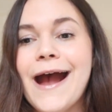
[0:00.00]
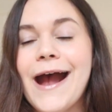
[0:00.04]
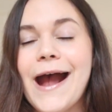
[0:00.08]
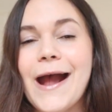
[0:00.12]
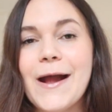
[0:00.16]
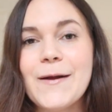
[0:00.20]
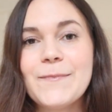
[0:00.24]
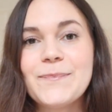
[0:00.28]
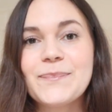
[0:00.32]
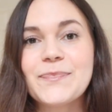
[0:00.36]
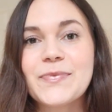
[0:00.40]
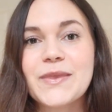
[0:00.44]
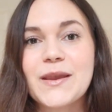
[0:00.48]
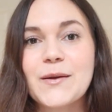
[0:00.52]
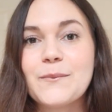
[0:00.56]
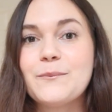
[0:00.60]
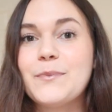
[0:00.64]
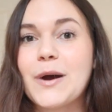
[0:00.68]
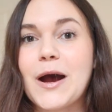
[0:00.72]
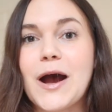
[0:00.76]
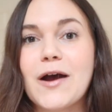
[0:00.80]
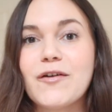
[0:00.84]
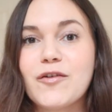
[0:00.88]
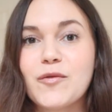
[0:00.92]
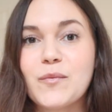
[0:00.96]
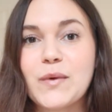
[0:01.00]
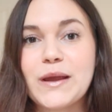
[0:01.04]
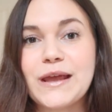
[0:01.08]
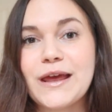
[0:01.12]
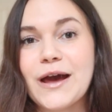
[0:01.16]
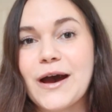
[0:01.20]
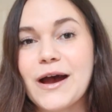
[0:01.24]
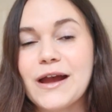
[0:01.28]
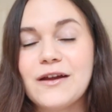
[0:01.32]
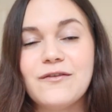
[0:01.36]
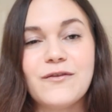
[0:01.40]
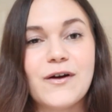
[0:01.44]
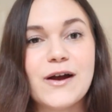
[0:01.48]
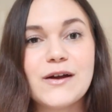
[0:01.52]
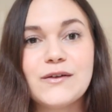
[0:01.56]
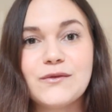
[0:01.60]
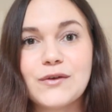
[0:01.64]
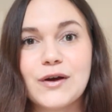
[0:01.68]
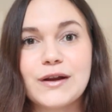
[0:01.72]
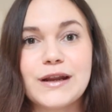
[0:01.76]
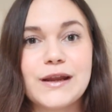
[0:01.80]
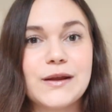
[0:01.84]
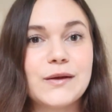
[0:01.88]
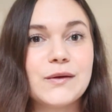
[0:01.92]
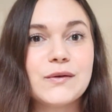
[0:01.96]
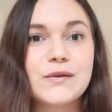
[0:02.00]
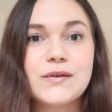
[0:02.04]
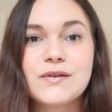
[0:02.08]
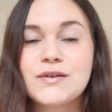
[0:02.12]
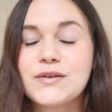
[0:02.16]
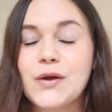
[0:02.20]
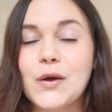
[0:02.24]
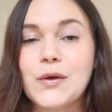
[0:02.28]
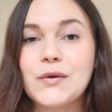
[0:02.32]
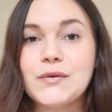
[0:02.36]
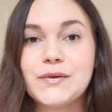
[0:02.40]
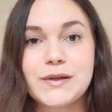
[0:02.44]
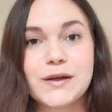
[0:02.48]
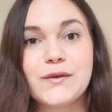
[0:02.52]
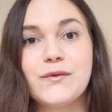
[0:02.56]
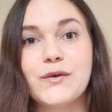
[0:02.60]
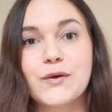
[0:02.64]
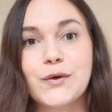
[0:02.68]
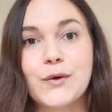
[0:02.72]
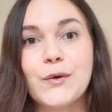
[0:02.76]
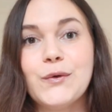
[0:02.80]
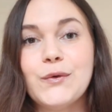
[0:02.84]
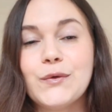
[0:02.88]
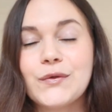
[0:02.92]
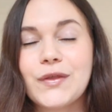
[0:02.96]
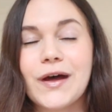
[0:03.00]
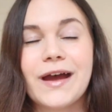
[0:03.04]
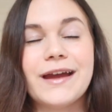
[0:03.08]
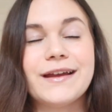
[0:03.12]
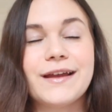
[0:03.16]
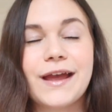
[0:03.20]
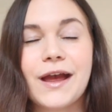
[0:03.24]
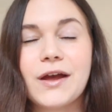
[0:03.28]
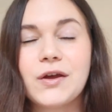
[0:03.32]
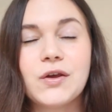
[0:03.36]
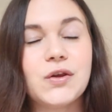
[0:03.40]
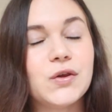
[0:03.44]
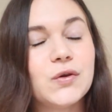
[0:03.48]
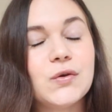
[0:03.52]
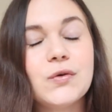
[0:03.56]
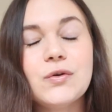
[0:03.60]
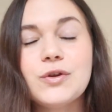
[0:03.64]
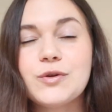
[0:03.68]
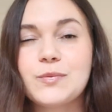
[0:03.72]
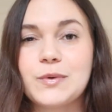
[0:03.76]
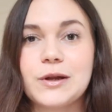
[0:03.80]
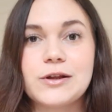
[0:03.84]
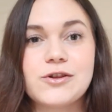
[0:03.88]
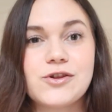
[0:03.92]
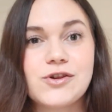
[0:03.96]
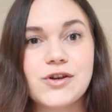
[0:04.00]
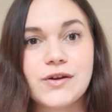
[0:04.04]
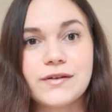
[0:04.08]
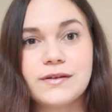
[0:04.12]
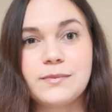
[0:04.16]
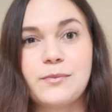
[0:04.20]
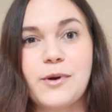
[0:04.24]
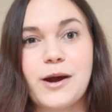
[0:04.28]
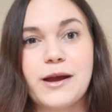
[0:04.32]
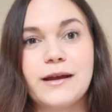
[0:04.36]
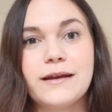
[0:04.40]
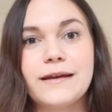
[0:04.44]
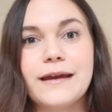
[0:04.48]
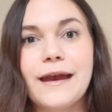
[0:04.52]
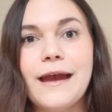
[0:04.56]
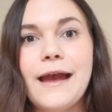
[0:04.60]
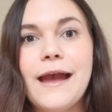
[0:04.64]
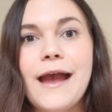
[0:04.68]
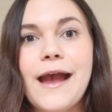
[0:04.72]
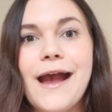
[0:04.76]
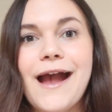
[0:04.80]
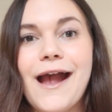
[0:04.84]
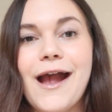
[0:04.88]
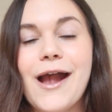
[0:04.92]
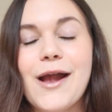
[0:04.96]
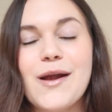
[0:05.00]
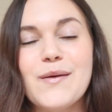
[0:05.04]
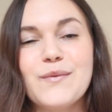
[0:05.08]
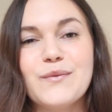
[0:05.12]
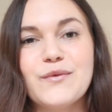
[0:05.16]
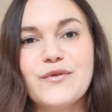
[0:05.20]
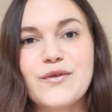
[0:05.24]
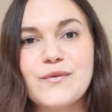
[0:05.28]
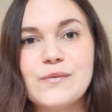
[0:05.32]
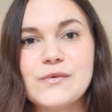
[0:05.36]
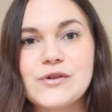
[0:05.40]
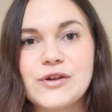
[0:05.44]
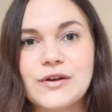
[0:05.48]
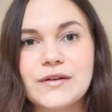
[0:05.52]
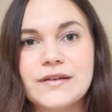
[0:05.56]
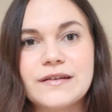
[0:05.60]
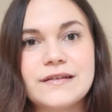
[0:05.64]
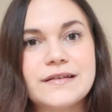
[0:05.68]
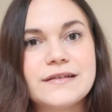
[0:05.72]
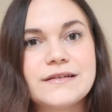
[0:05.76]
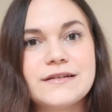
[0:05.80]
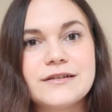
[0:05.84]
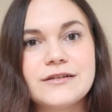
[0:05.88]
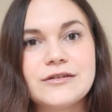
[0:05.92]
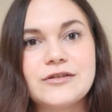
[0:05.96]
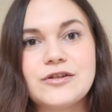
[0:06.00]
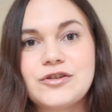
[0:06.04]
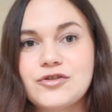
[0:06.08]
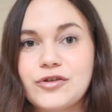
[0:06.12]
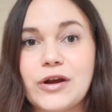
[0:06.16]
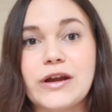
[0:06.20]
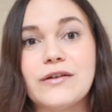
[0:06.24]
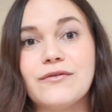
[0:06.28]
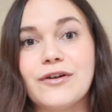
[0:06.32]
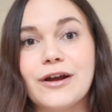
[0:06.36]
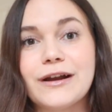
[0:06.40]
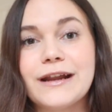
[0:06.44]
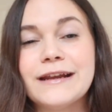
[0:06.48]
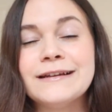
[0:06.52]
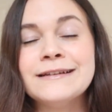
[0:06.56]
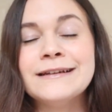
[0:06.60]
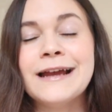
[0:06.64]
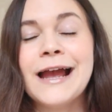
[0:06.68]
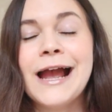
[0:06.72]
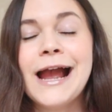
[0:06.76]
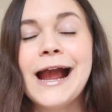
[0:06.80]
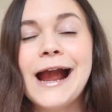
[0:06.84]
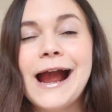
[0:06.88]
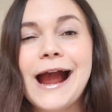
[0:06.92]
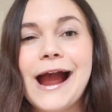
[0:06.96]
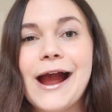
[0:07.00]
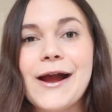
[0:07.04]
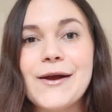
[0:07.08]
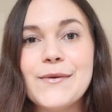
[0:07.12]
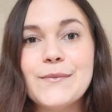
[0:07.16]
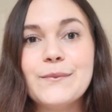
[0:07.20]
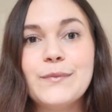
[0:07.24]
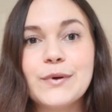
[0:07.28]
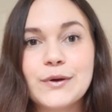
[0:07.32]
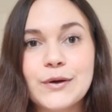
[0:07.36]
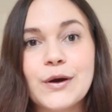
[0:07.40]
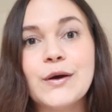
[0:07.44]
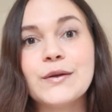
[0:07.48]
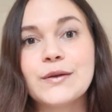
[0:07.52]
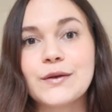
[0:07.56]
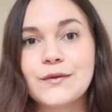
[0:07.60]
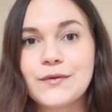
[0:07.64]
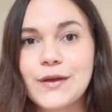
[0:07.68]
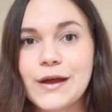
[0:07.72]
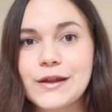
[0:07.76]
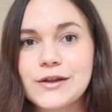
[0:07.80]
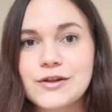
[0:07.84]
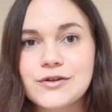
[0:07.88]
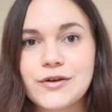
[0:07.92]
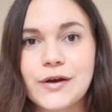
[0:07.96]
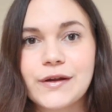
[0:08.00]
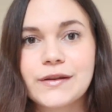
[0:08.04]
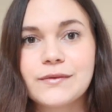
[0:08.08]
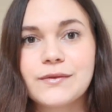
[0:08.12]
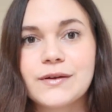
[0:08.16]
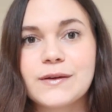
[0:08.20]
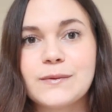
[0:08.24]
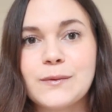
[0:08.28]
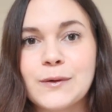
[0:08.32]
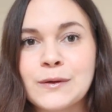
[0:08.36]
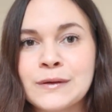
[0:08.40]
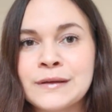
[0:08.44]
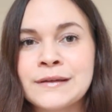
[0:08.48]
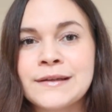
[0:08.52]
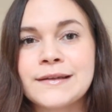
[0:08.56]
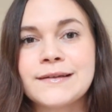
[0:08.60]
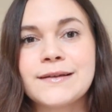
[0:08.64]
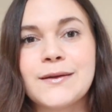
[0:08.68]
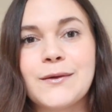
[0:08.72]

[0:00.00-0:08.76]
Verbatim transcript: Um, but for me, I find running so difficult. I get a huge blood sugar spike um, from just straight running um, because of that stress response.